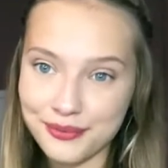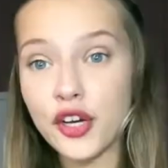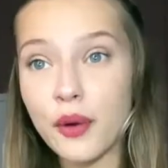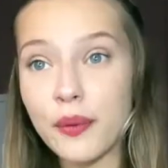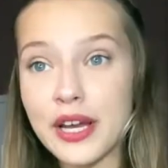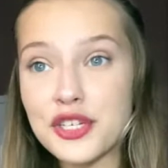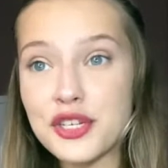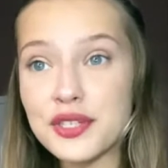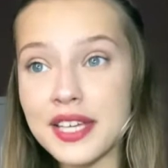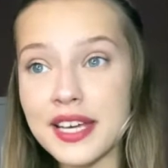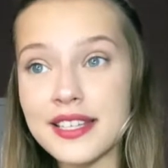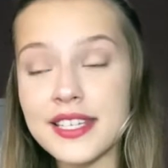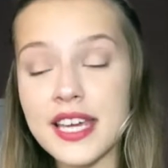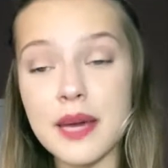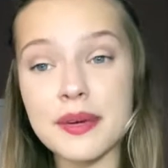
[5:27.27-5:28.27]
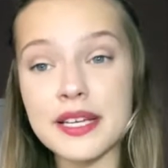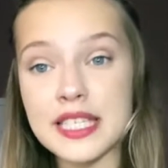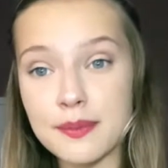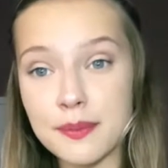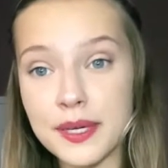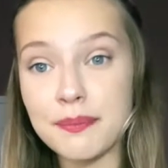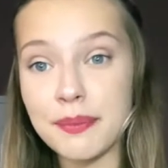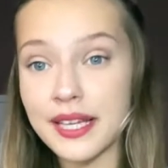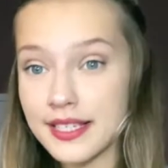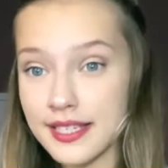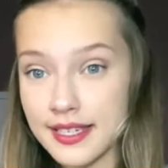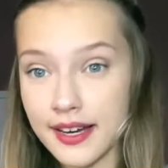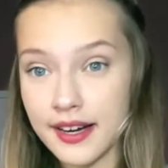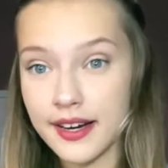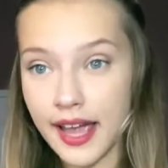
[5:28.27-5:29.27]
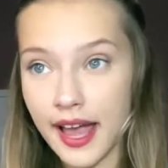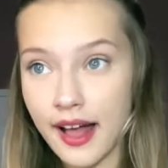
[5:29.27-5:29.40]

Croatia's landscape is split by the Dinaric